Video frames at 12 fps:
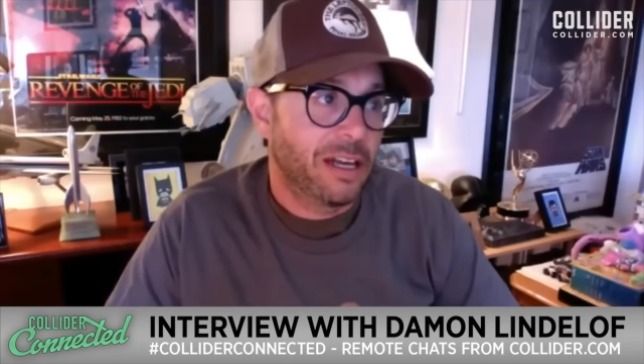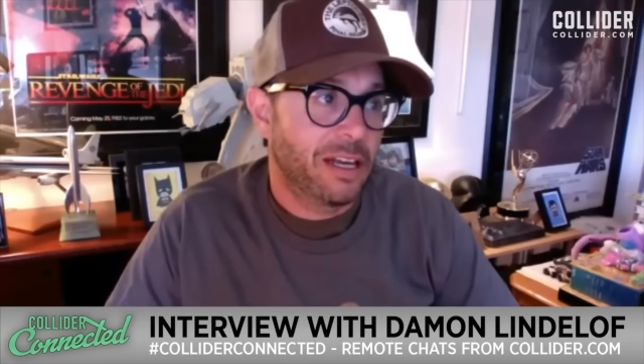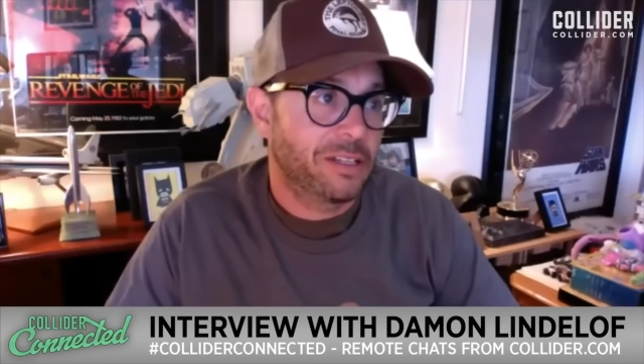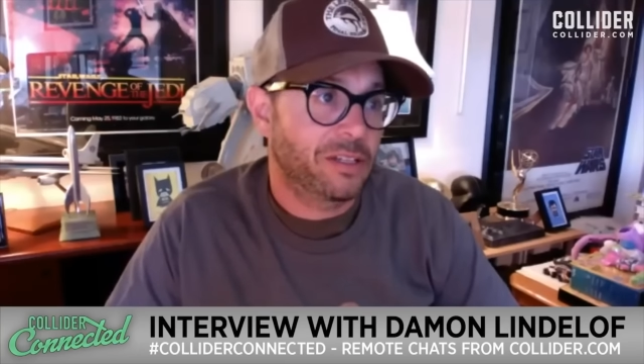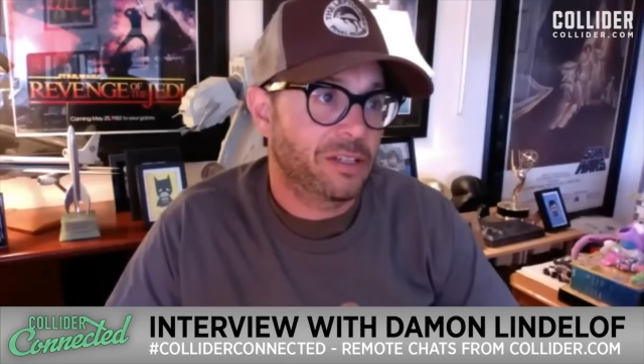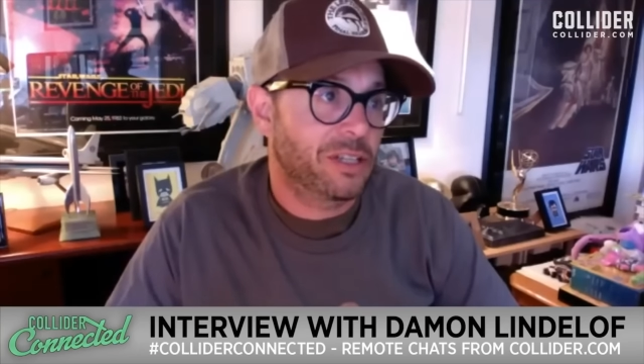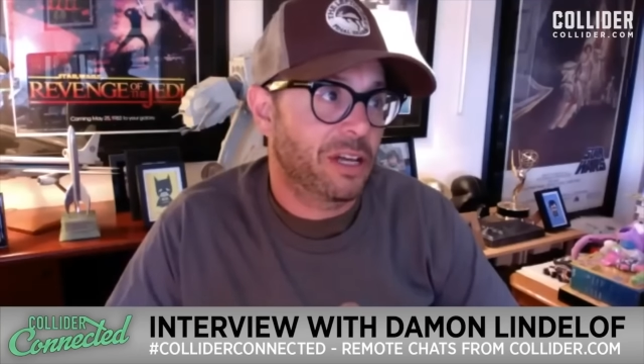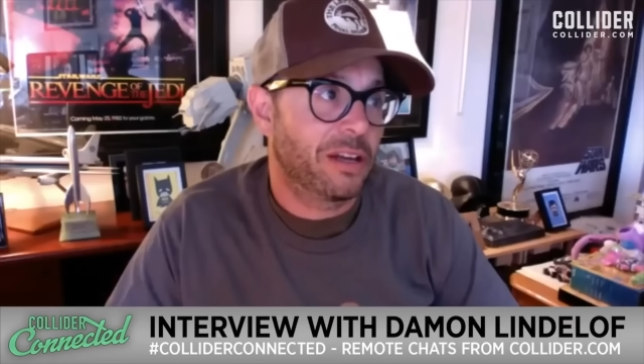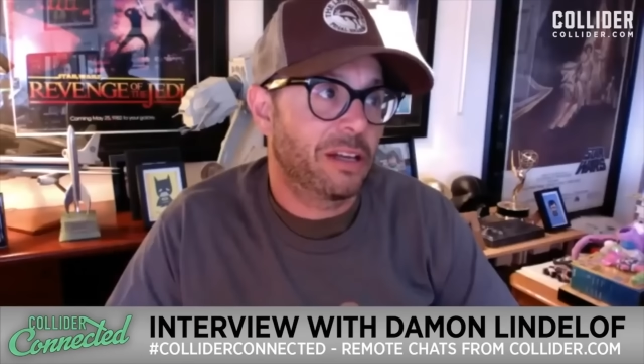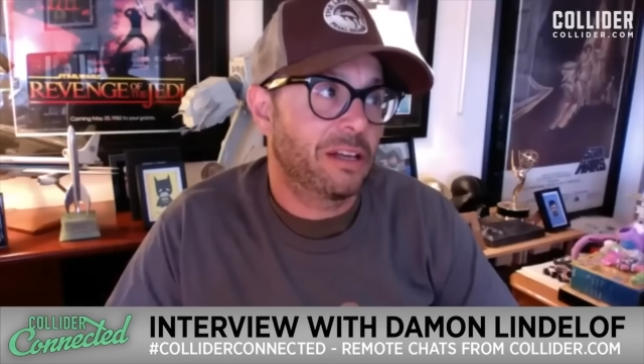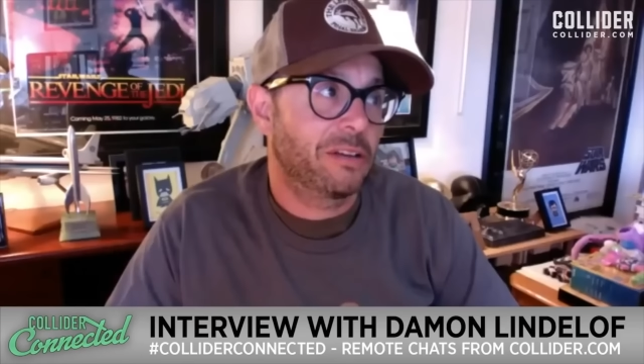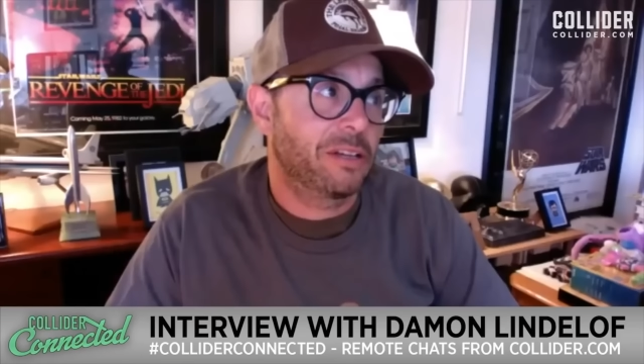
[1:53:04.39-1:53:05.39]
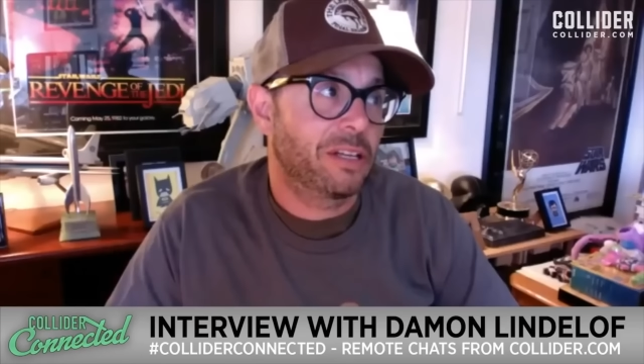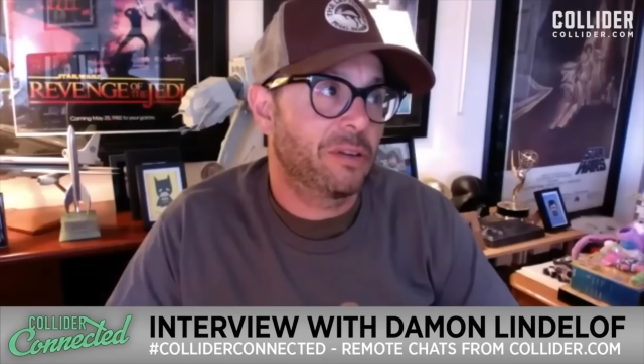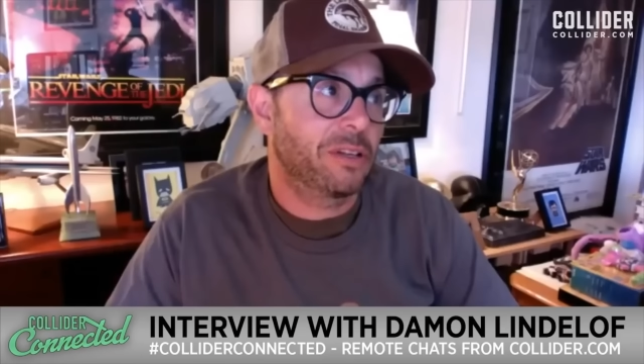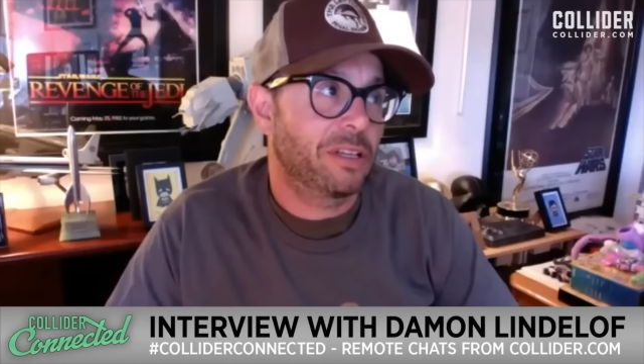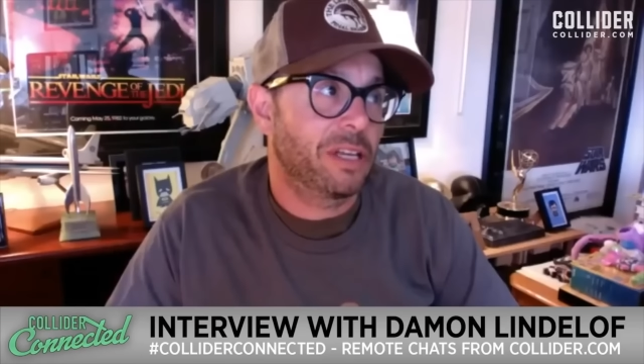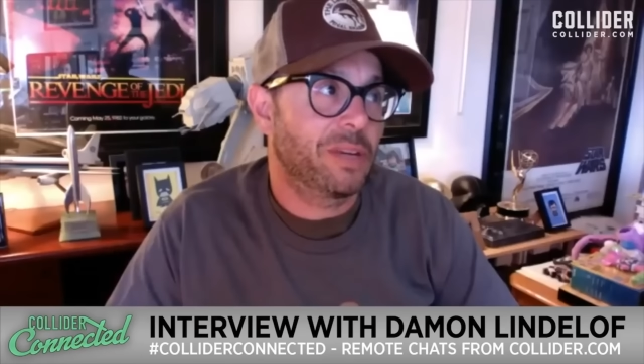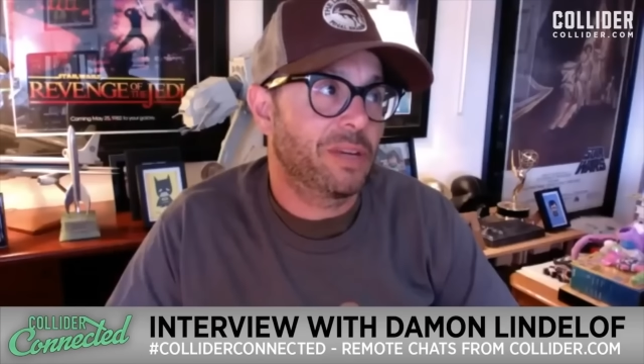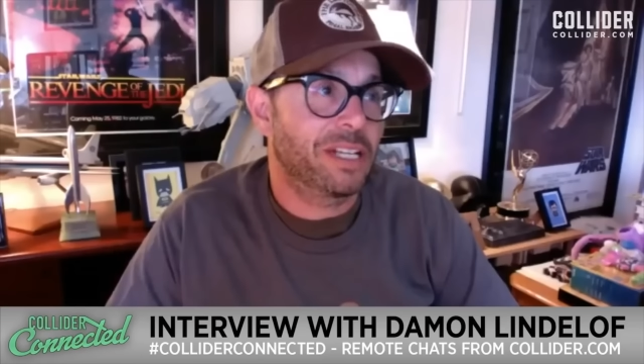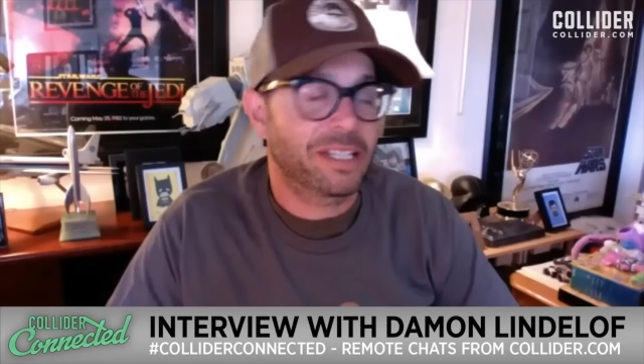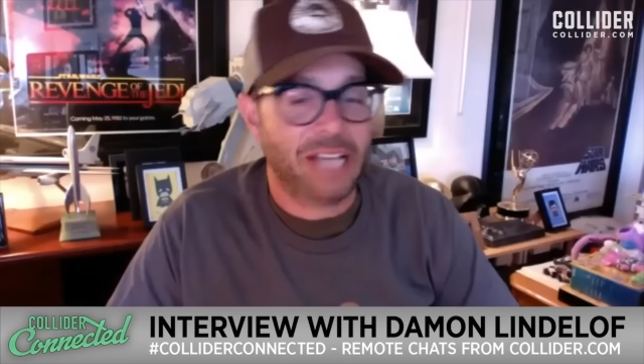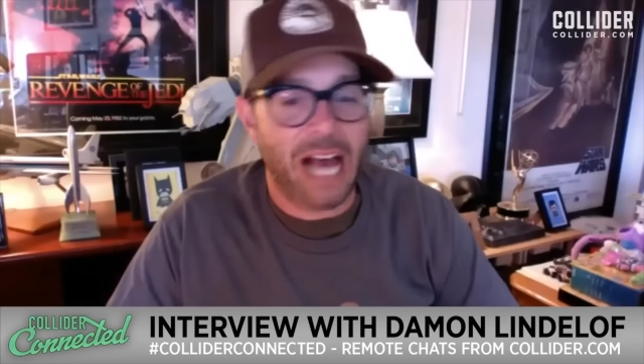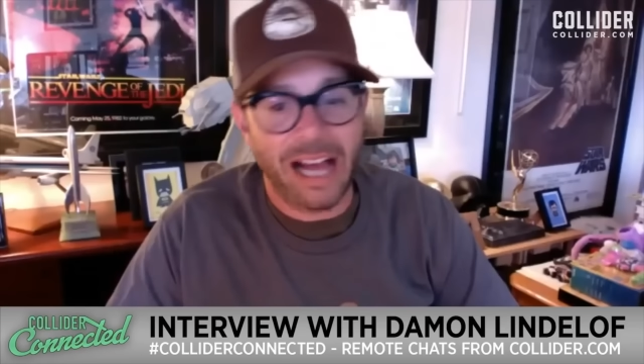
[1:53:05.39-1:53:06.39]
Is there some, can we
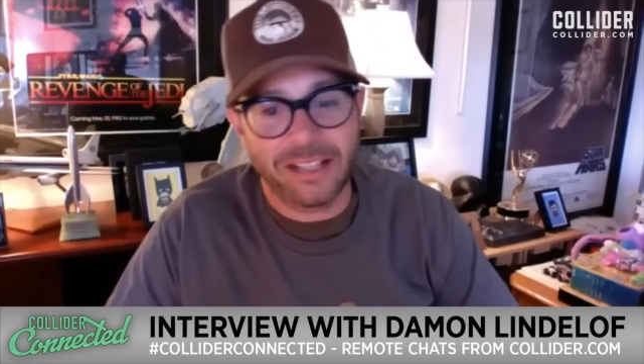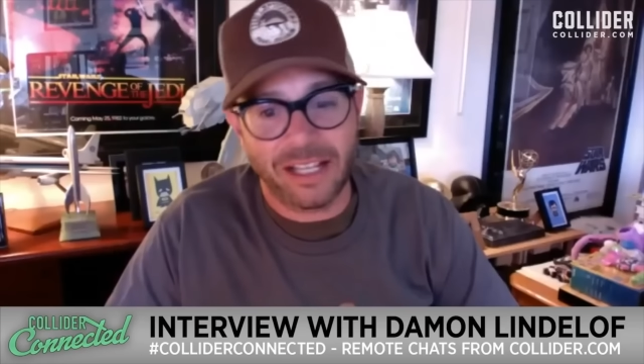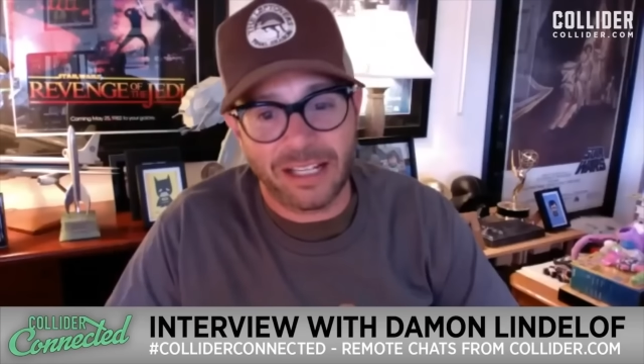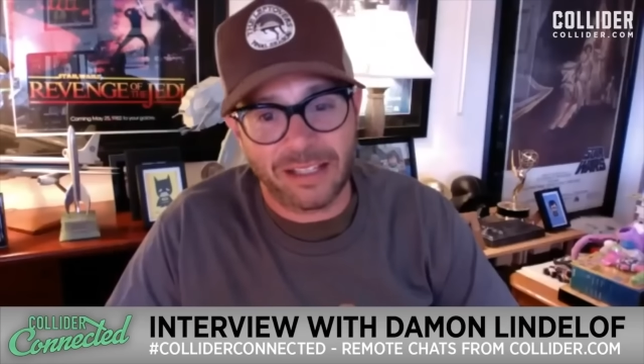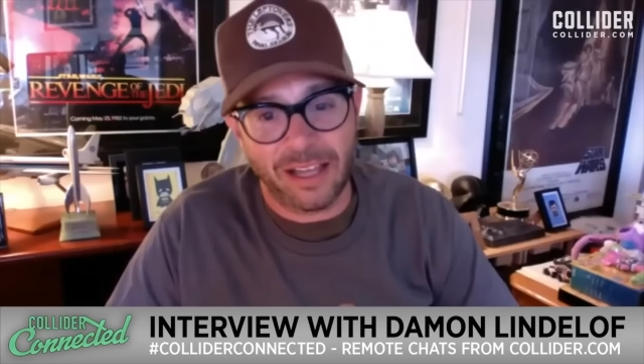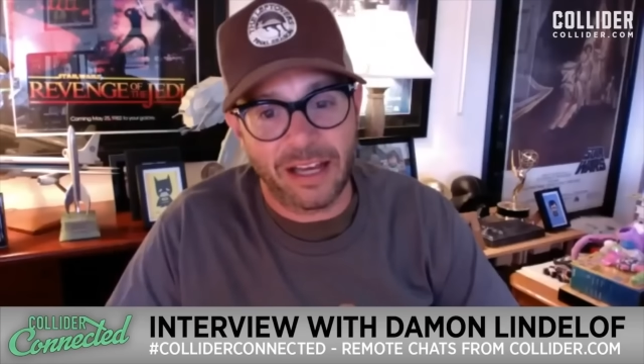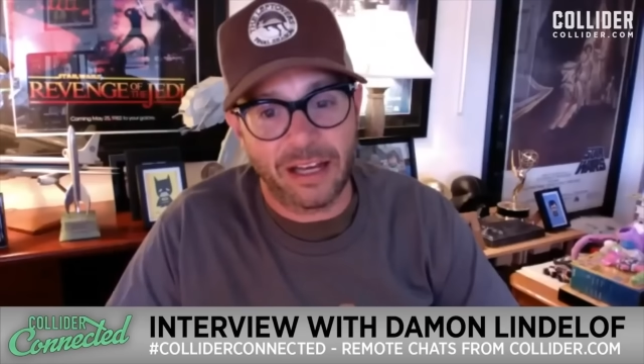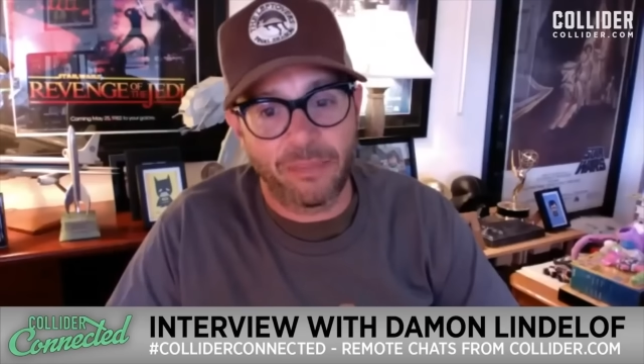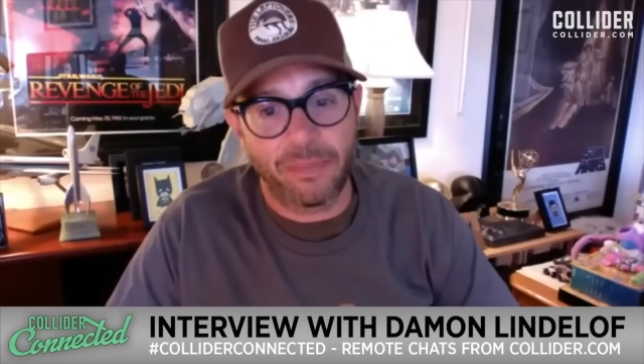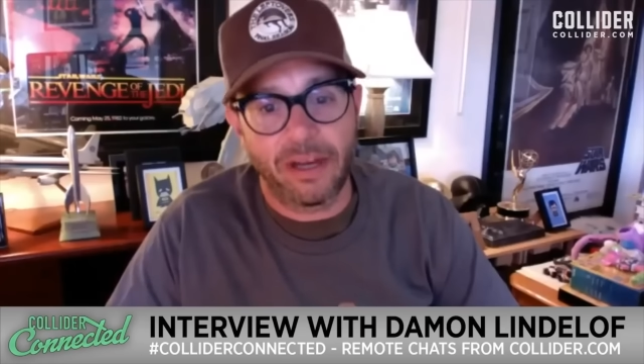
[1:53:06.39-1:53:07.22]
disguise it as like